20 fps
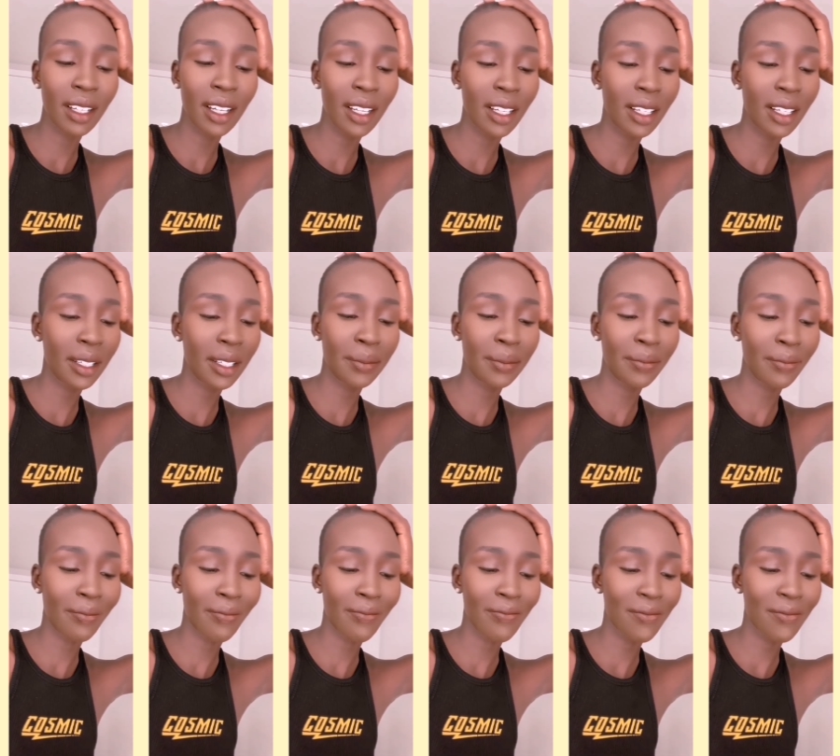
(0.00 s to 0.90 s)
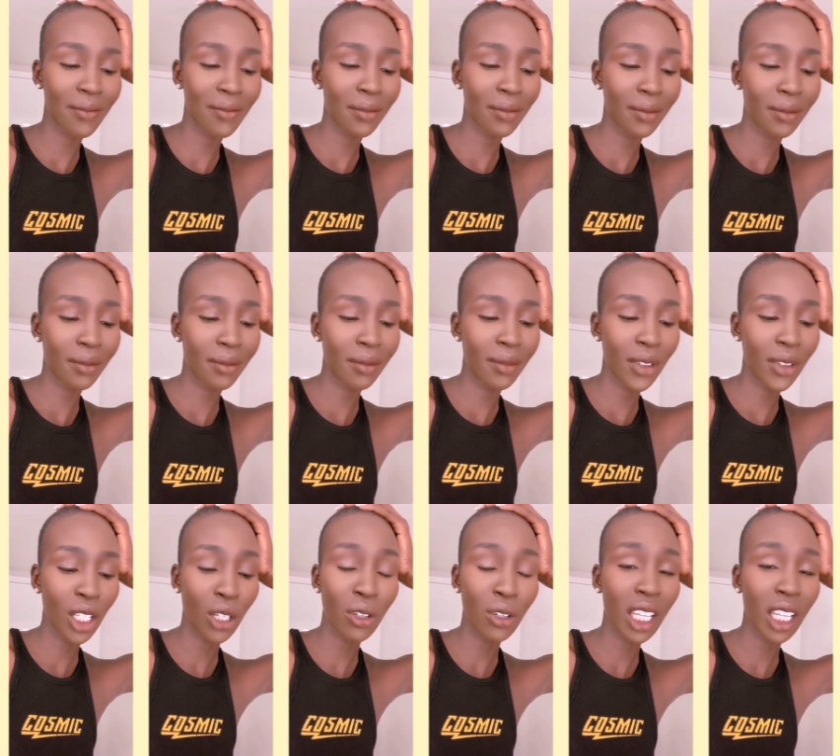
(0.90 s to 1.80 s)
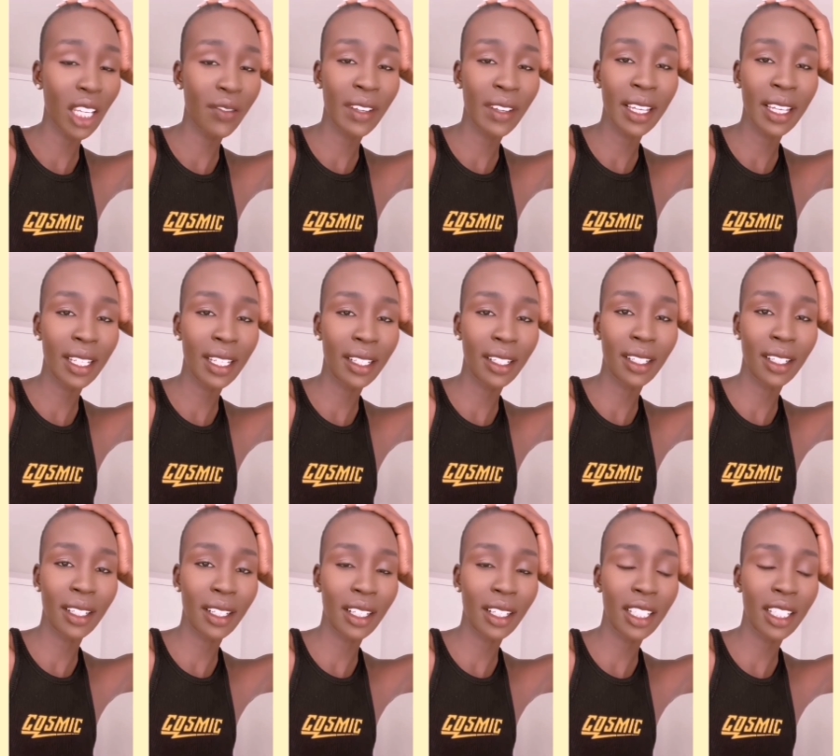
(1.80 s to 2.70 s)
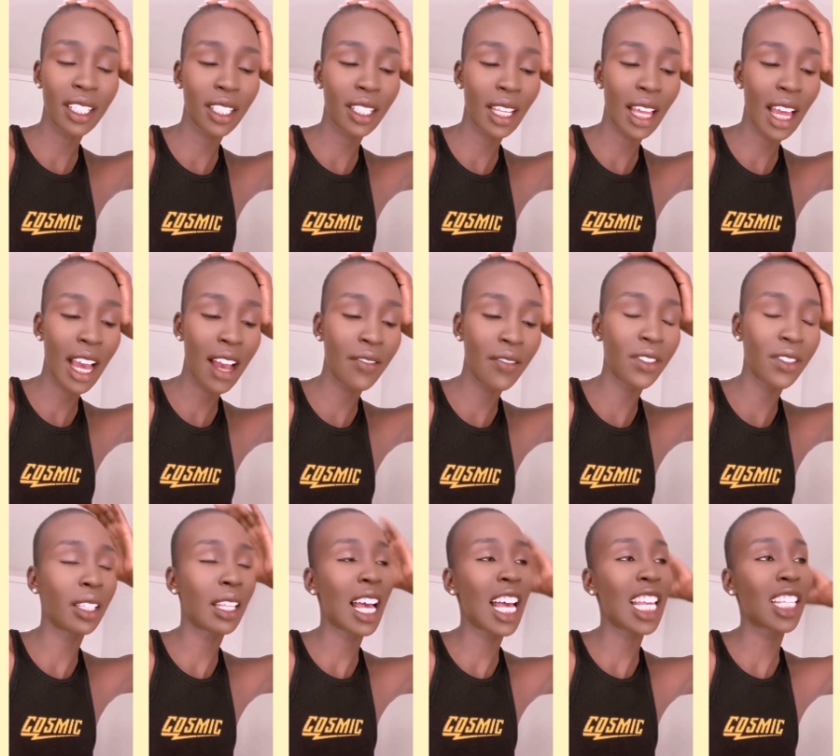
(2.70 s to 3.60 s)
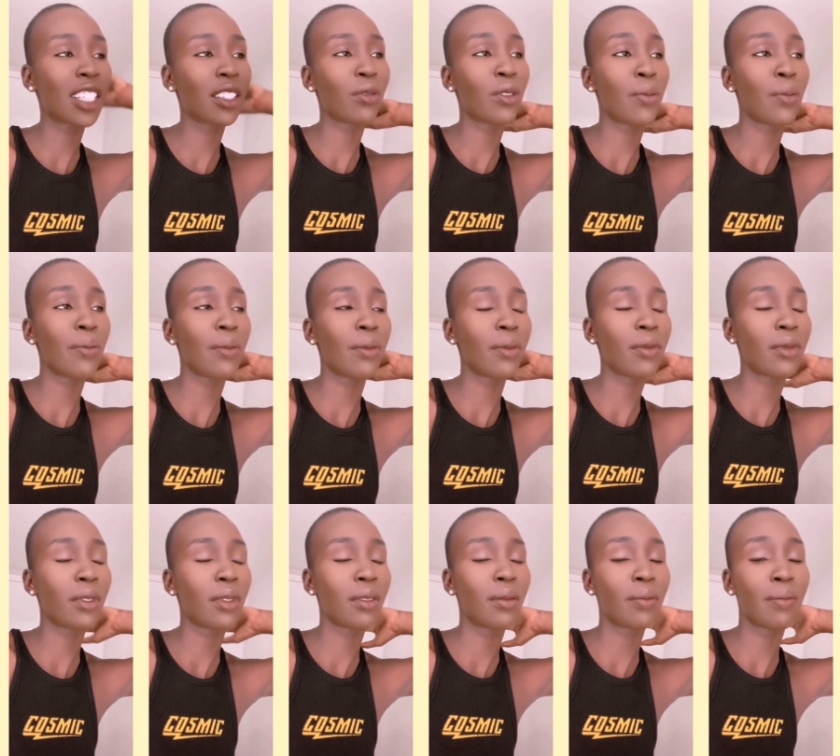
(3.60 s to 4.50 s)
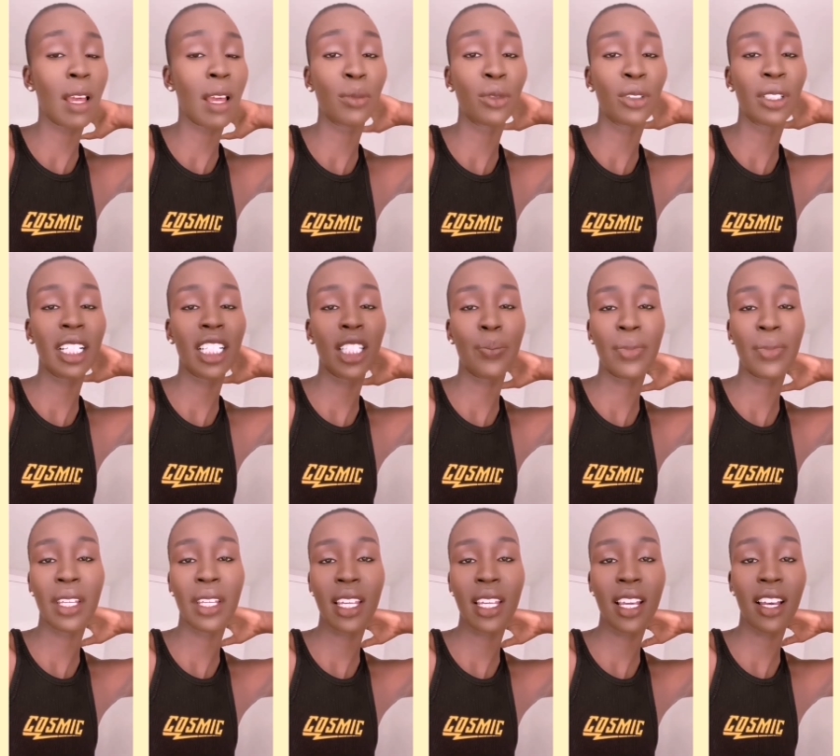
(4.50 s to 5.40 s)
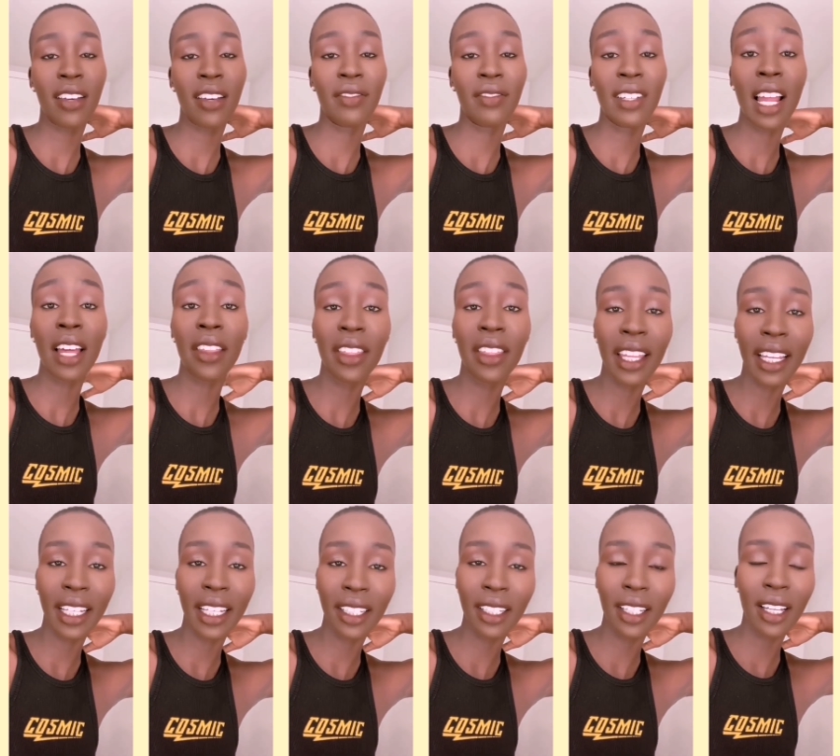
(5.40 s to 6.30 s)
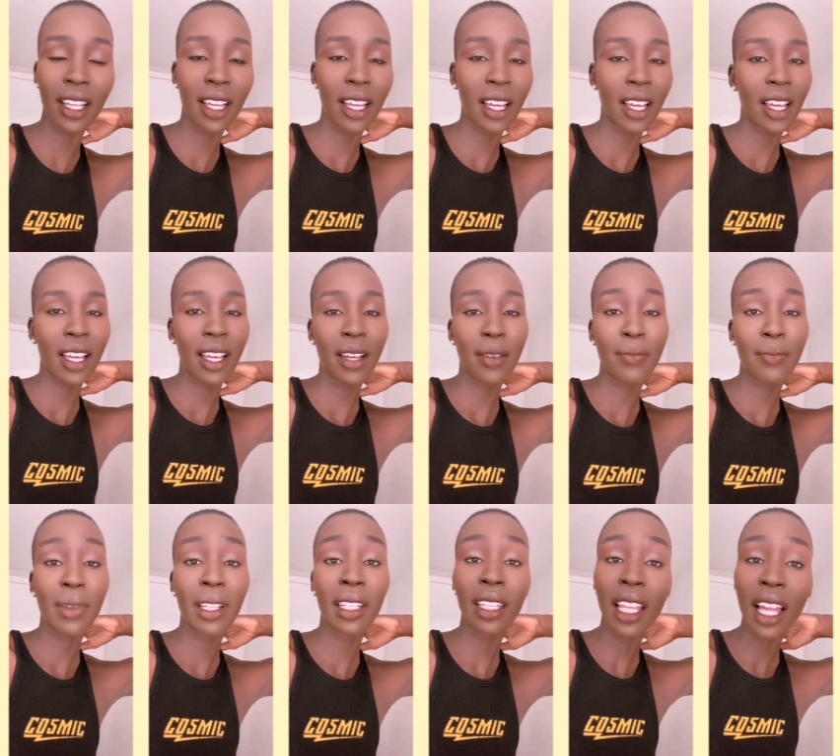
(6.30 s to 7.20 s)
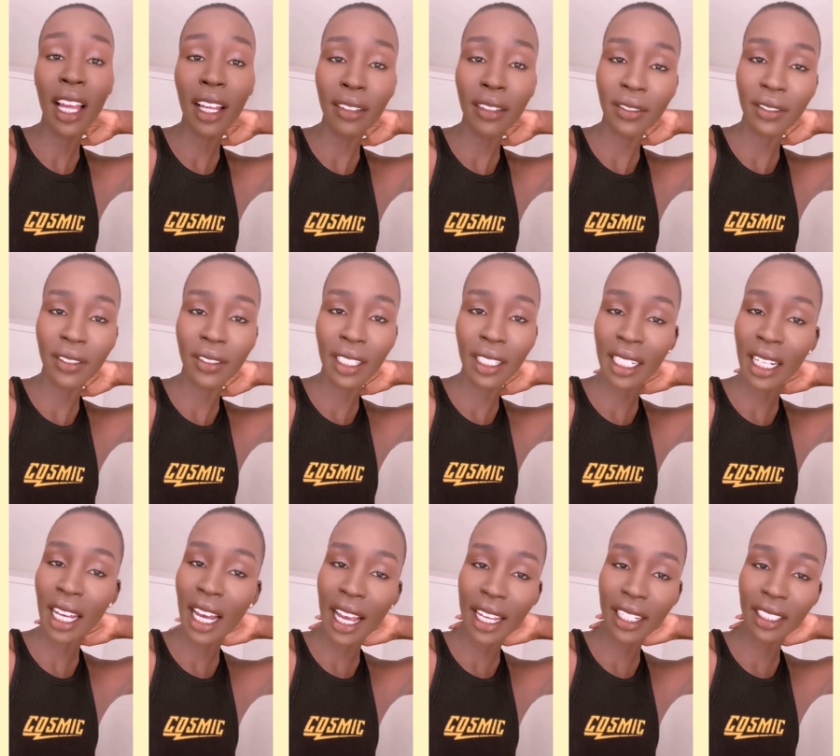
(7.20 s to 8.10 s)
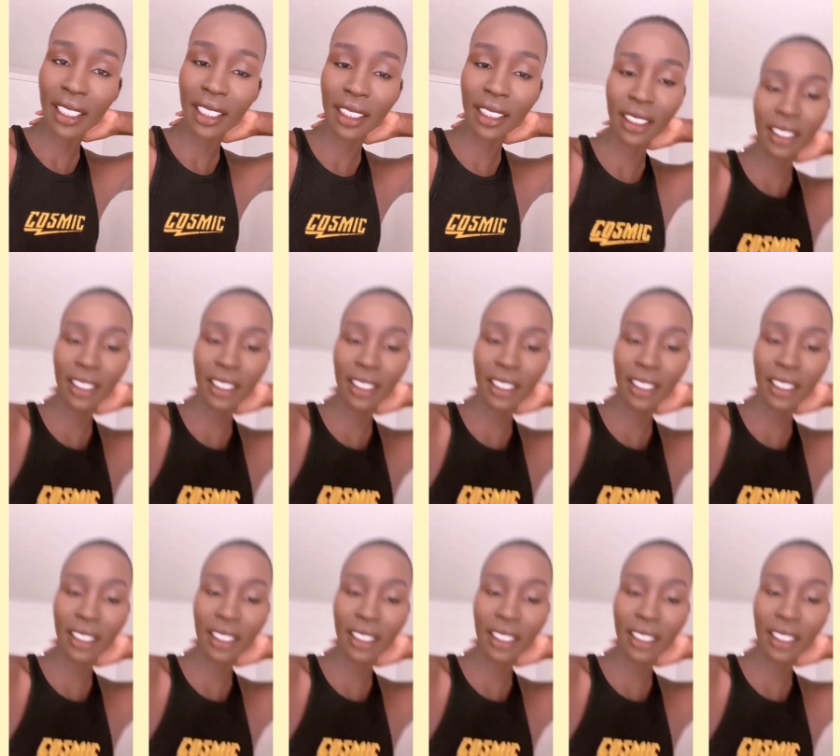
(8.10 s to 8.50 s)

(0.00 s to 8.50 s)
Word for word: Um, don't give in. Let's have the last memories be of nothing but love and kindness.